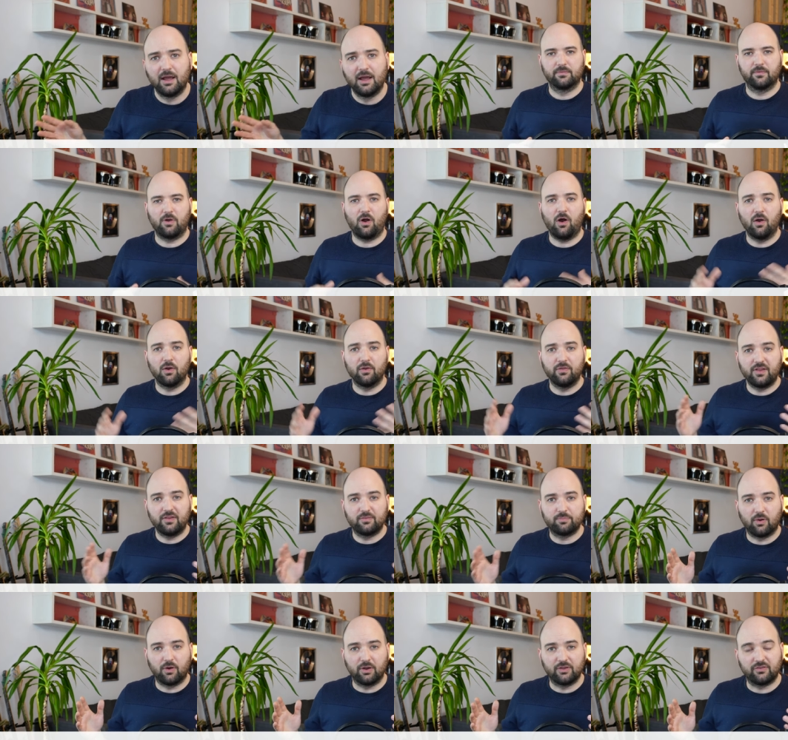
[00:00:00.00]
All of these
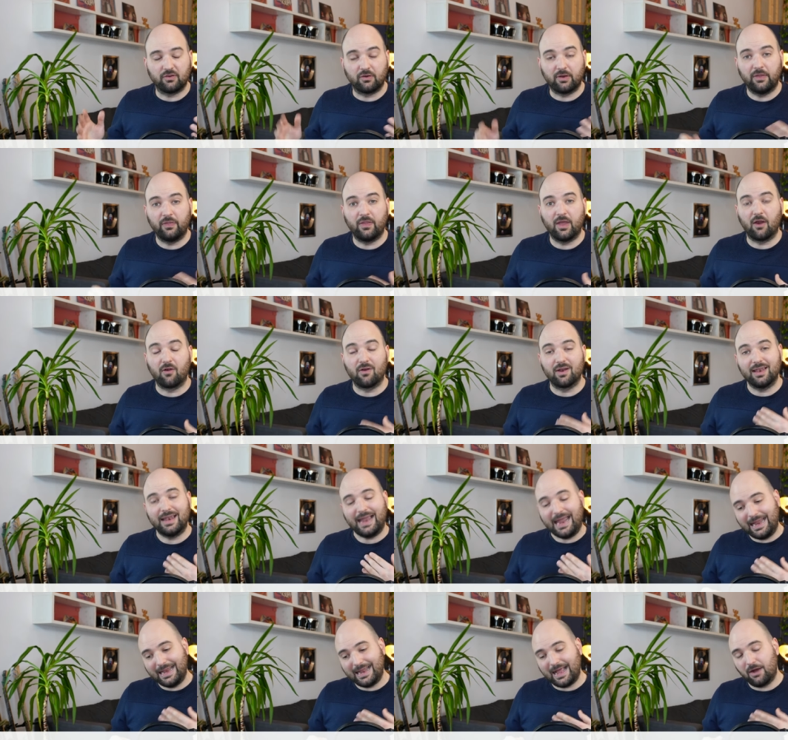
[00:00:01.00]
points are in there,
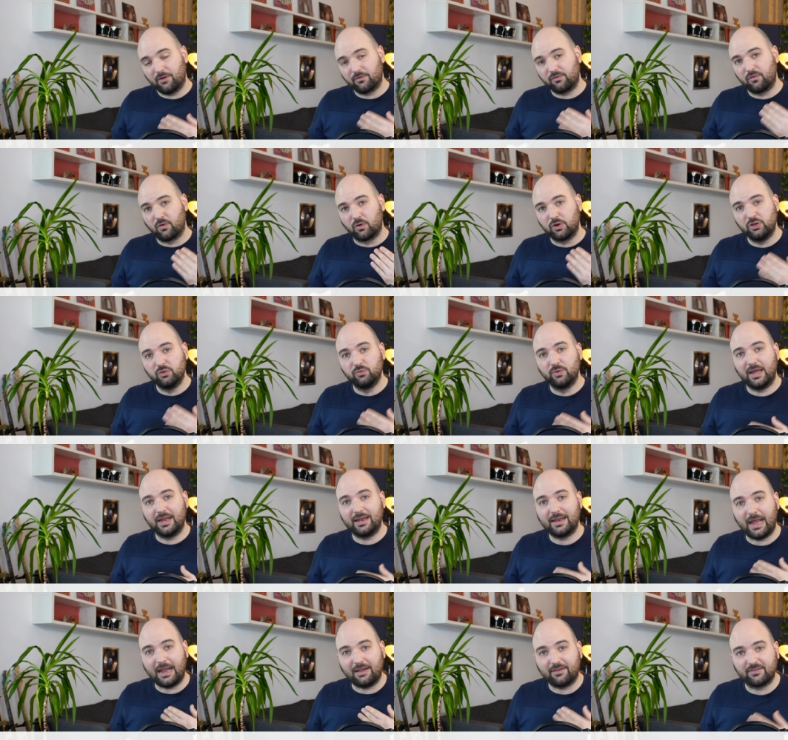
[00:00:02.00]
laid out for you in
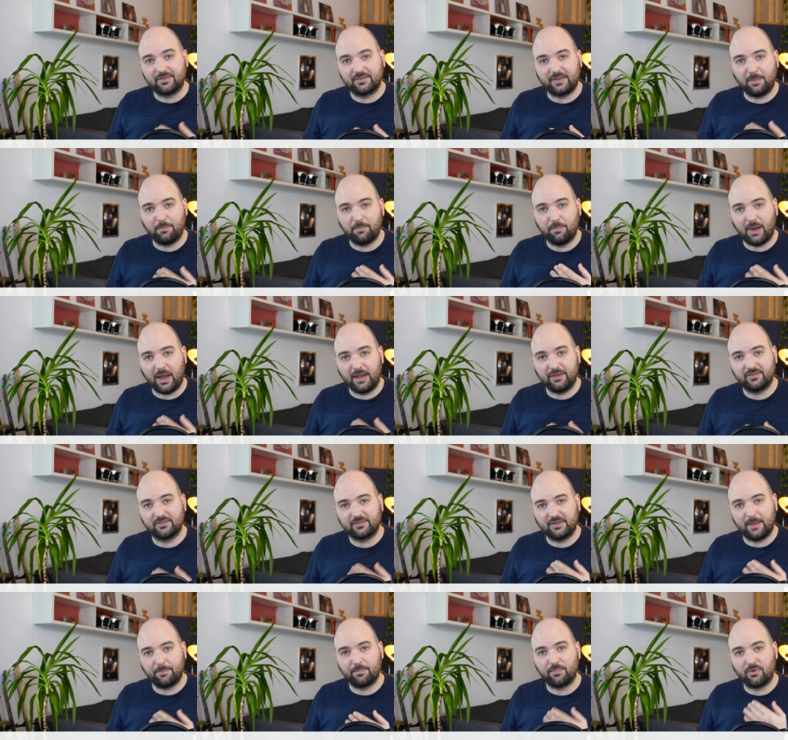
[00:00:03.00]
a step by
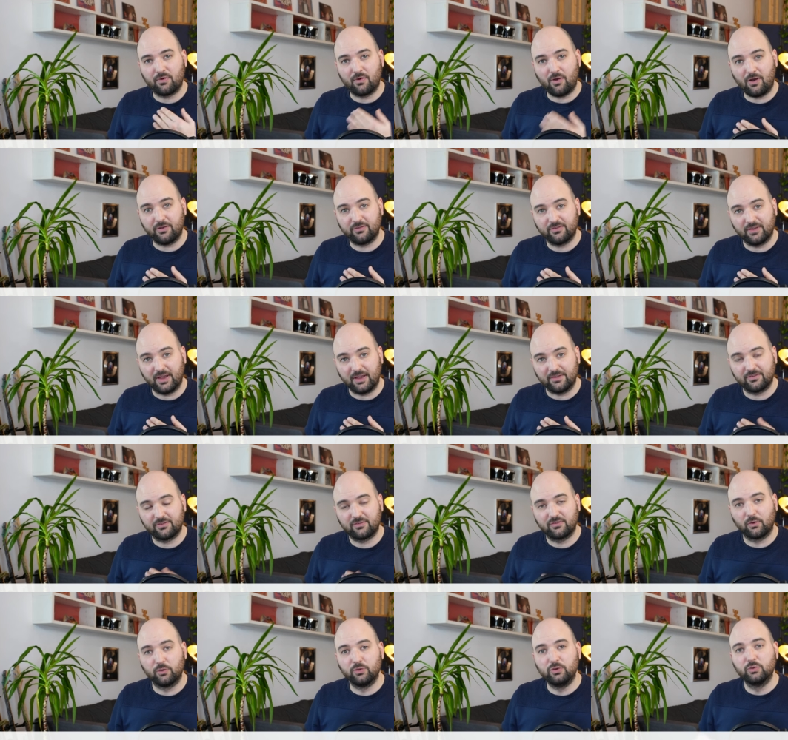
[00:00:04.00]
step process
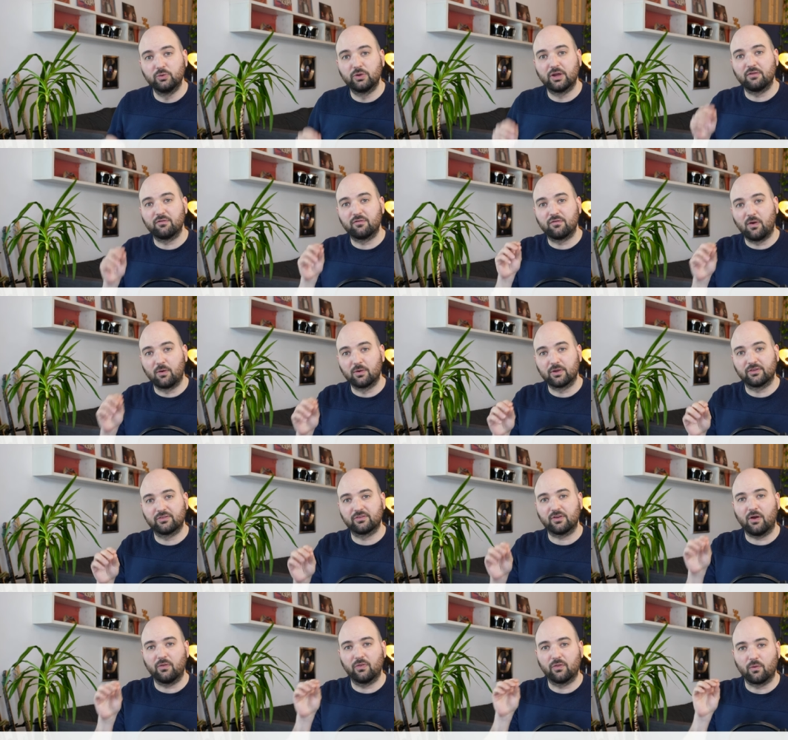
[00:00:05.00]
so you can focus
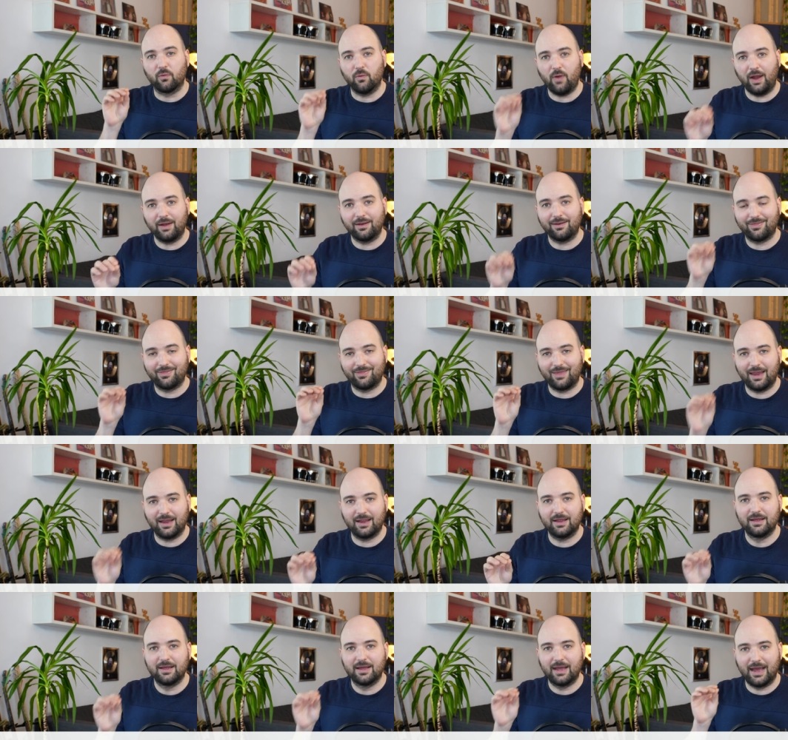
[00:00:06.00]
on the right thing
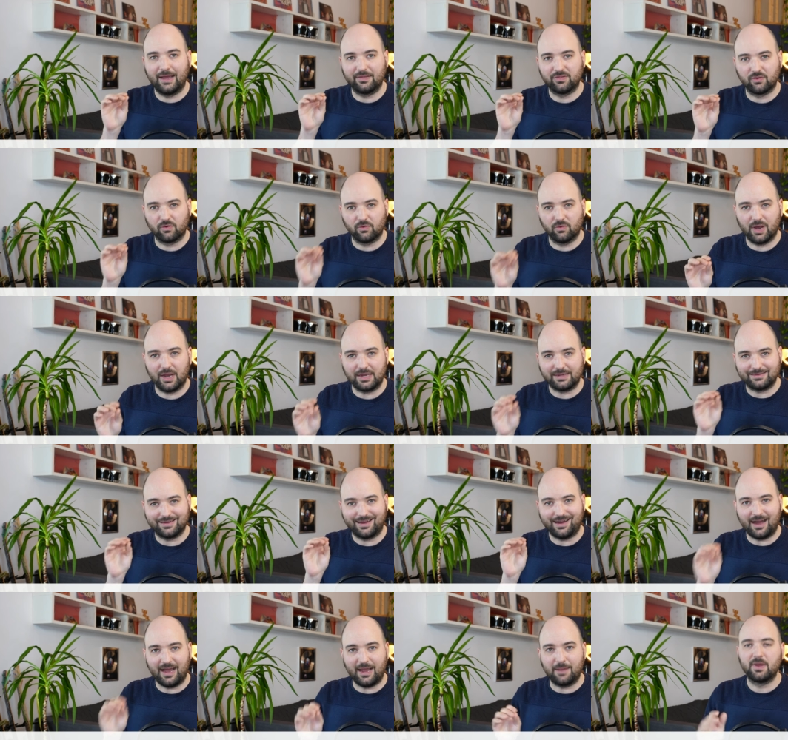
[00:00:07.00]
at the right
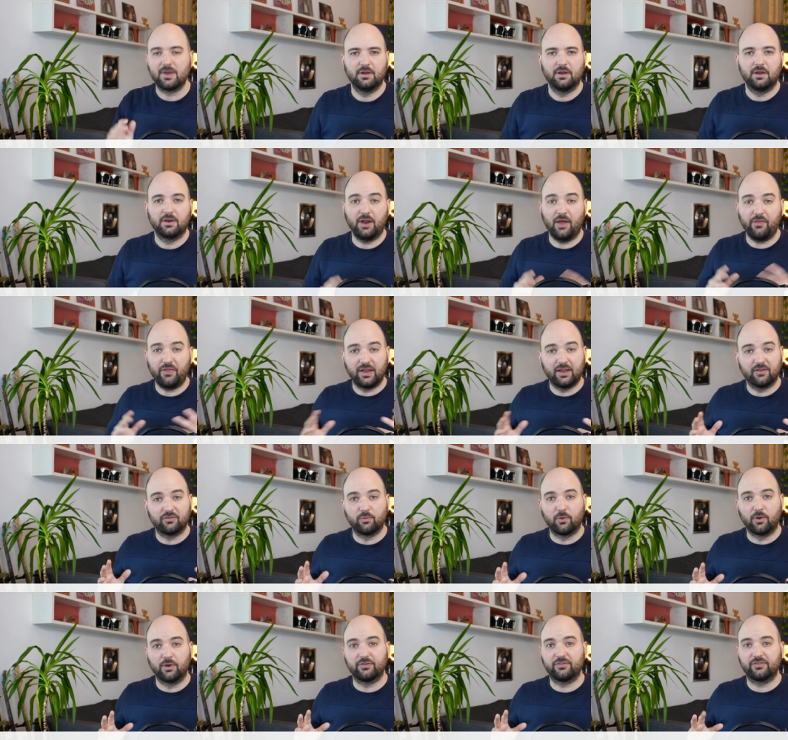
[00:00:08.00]
time. Nothing is
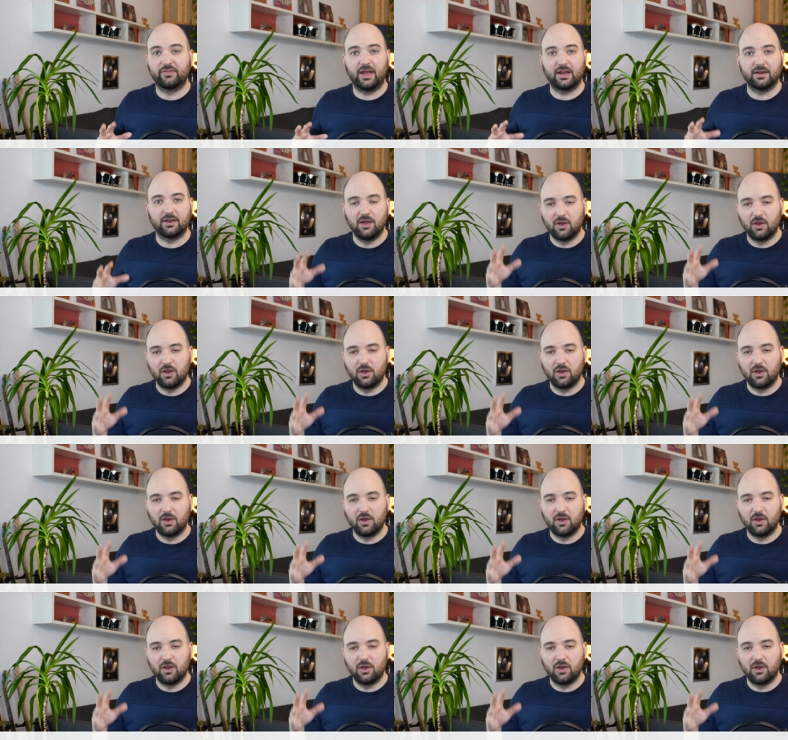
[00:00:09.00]
worse than